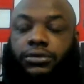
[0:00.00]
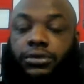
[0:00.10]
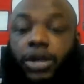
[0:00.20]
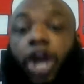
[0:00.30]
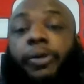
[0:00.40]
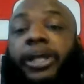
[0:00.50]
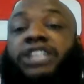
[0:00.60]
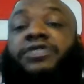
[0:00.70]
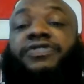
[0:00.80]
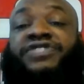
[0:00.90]
Herbert
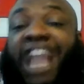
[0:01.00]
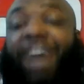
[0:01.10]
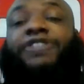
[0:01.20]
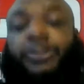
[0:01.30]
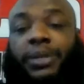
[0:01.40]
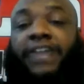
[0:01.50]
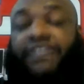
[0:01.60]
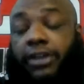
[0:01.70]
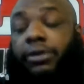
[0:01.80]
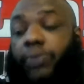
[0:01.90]
is definitely playing
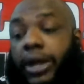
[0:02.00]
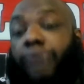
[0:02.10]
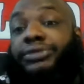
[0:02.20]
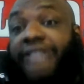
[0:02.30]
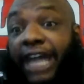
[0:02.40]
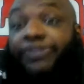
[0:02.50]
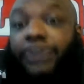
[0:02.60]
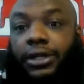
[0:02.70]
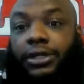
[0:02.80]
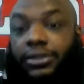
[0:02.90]
very well.
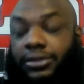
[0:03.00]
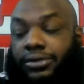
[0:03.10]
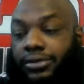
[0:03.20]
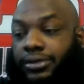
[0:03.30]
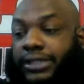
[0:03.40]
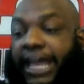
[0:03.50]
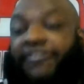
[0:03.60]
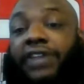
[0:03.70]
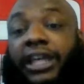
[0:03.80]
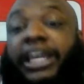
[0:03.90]
Definitely.
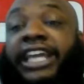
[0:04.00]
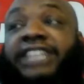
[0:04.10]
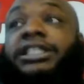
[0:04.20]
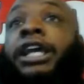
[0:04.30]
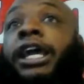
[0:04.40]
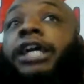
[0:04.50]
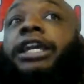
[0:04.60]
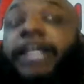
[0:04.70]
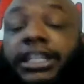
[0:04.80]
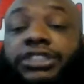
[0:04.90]
He's
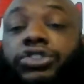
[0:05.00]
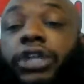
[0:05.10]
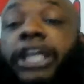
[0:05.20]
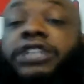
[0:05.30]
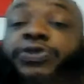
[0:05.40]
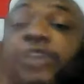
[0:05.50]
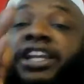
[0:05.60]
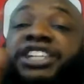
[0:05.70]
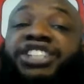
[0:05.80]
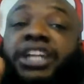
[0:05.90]

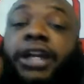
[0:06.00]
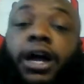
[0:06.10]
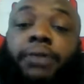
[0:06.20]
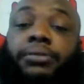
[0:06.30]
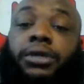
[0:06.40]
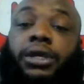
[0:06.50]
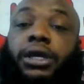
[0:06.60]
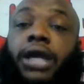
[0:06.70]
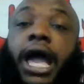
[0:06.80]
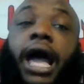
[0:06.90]
finishing up
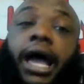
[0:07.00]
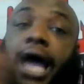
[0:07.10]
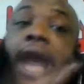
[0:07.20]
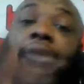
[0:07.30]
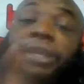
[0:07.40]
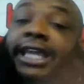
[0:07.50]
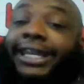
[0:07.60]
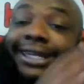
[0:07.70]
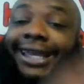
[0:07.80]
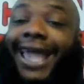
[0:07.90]
how he
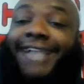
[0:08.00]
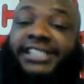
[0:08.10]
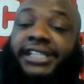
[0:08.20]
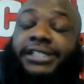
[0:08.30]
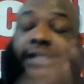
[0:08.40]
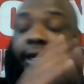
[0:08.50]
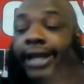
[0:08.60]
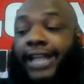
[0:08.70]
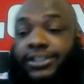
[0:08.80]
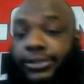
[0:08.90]
ended last season, and
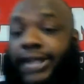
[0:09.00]
that's